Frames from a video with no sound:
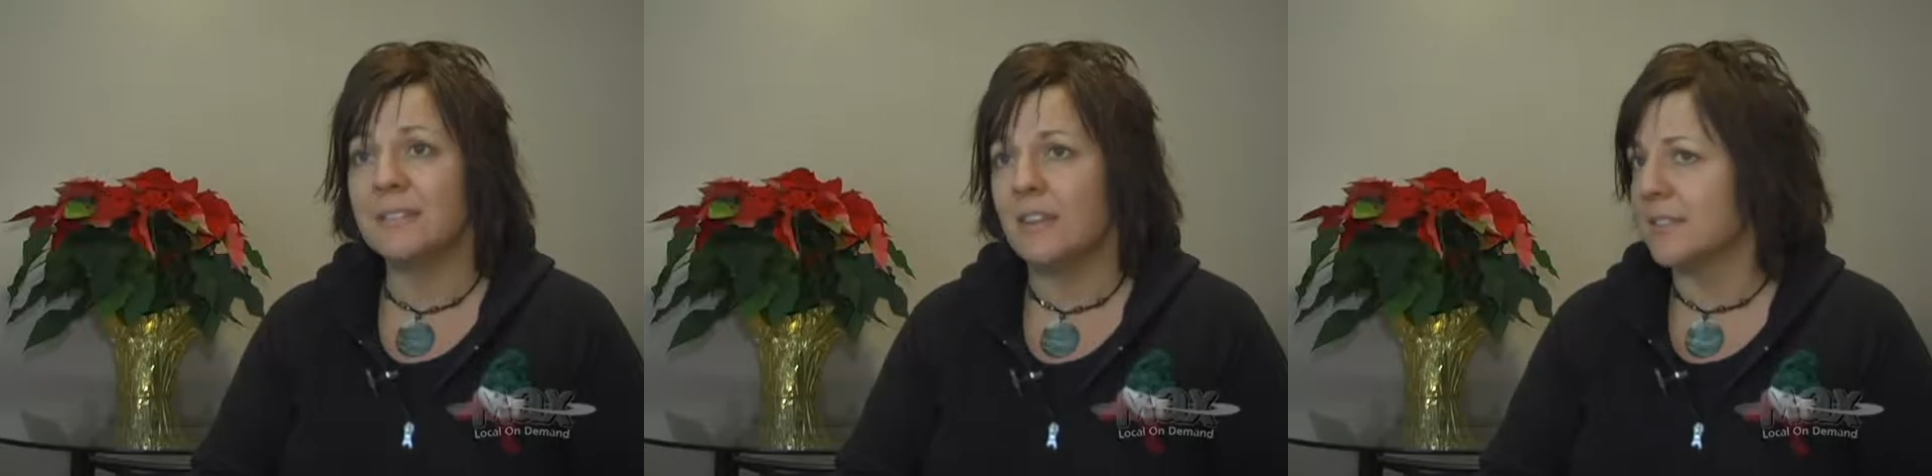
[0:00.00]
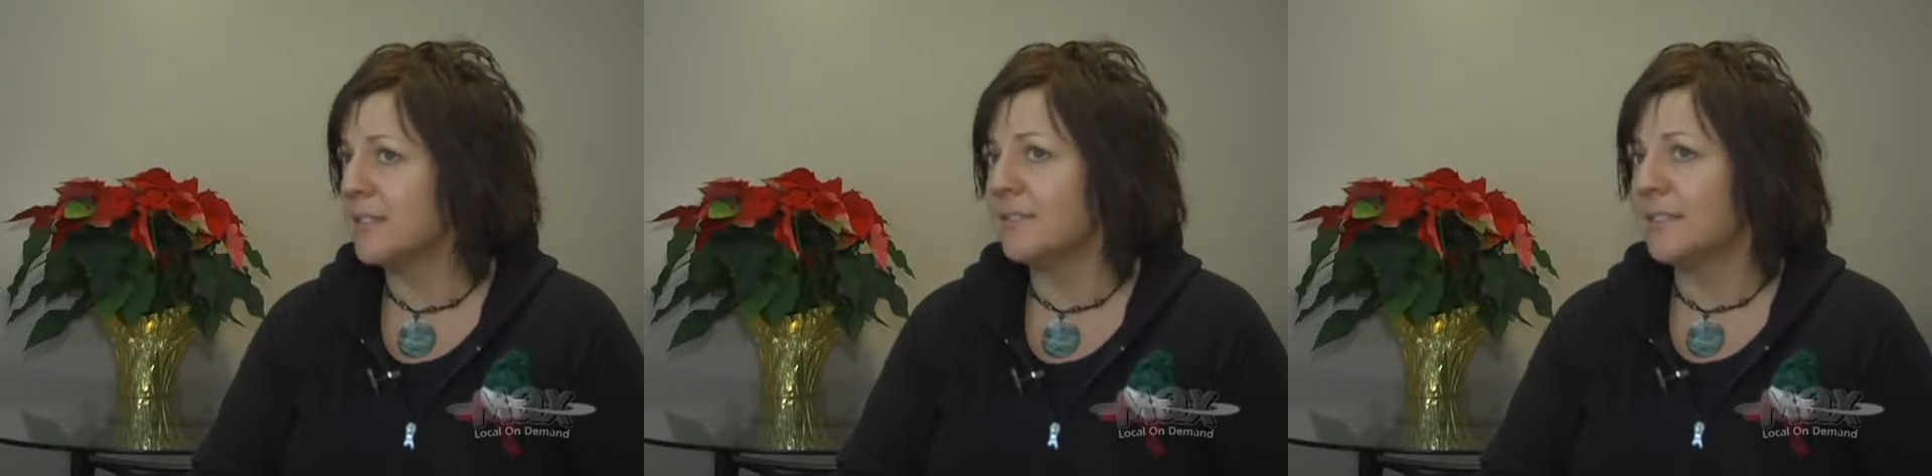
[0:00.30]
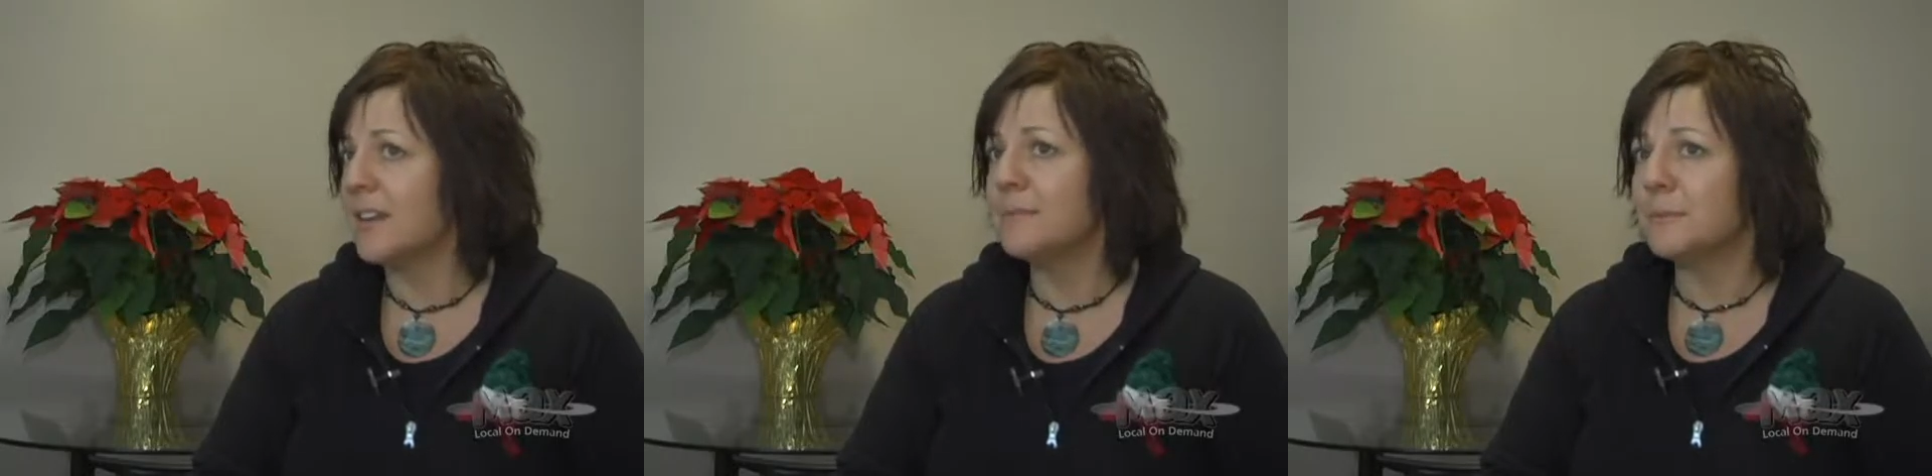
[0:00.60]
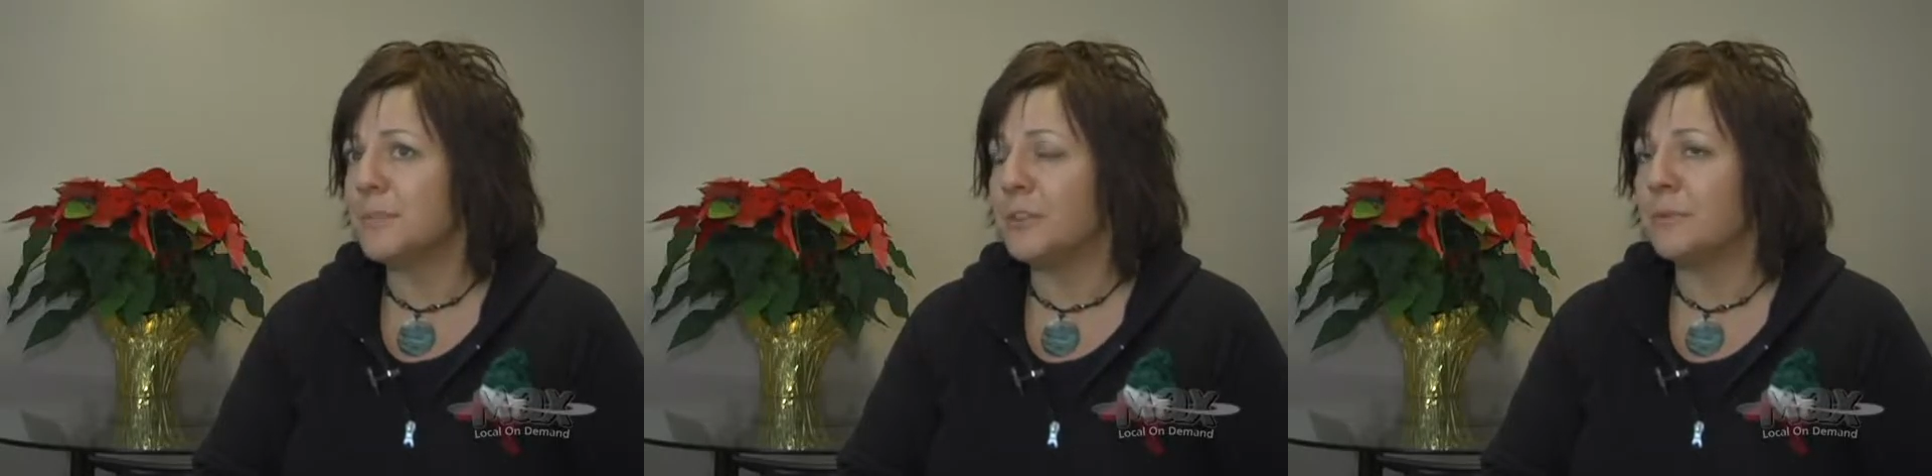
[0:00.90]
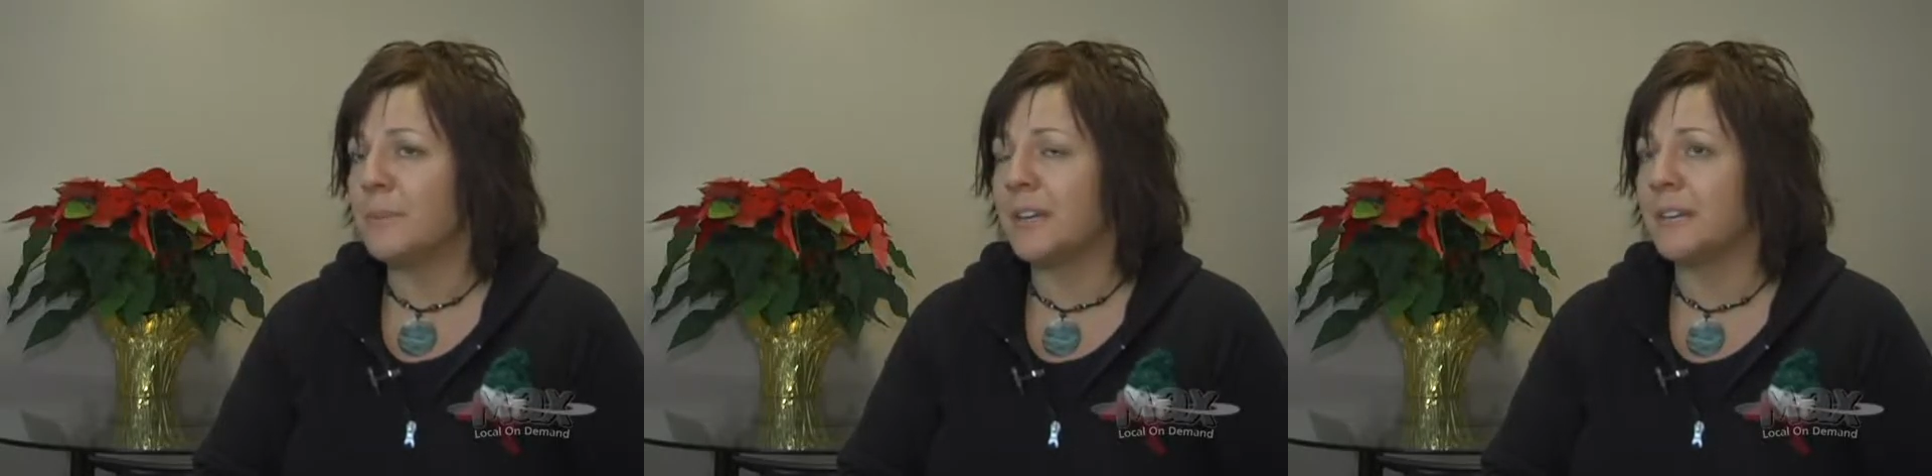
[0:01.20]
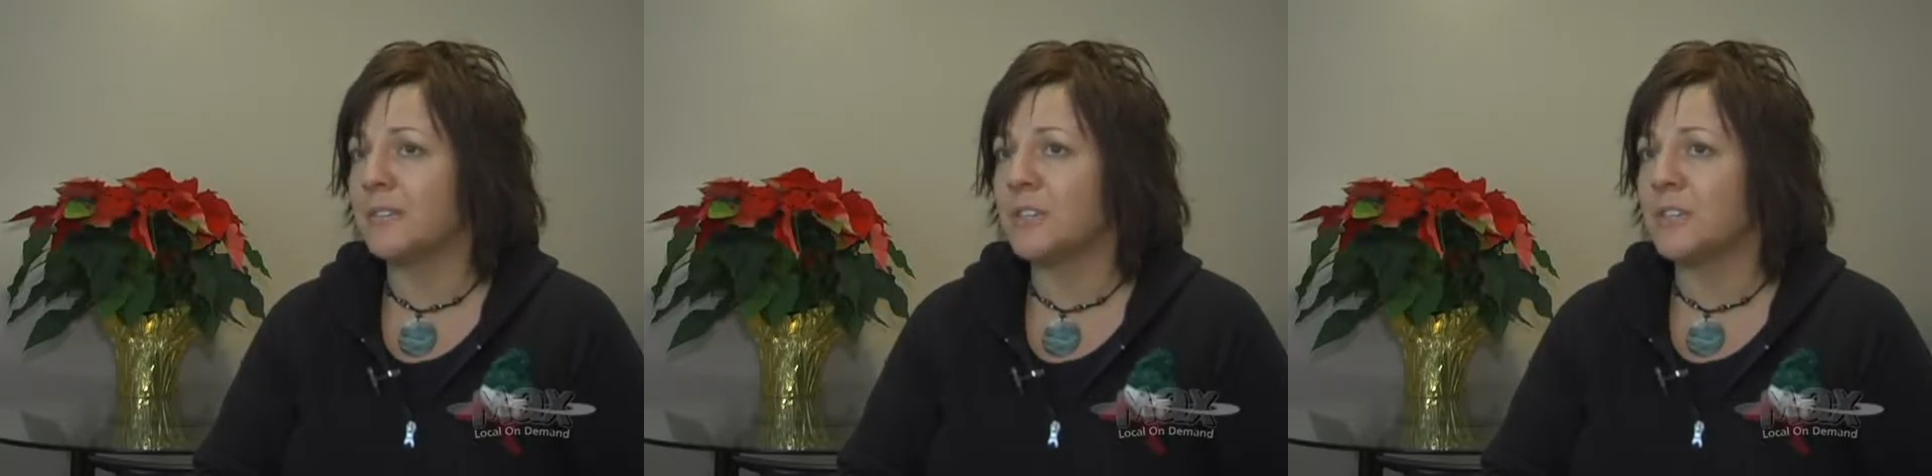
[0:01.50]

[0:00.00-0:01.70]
Lots of times when you have a medical